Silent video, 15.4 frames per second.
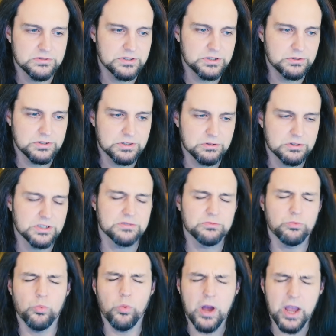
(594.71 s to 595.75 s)
dudes who are just
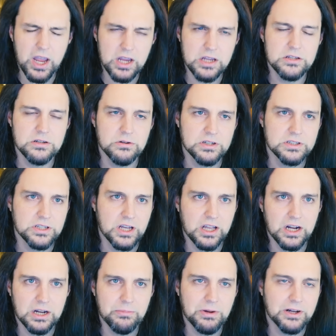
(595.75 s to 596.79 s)
way too
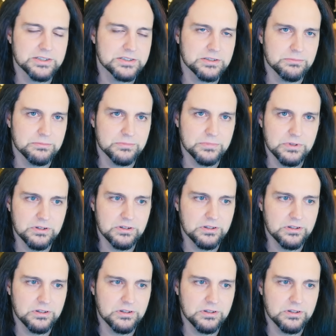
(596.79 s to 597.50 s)
excited about some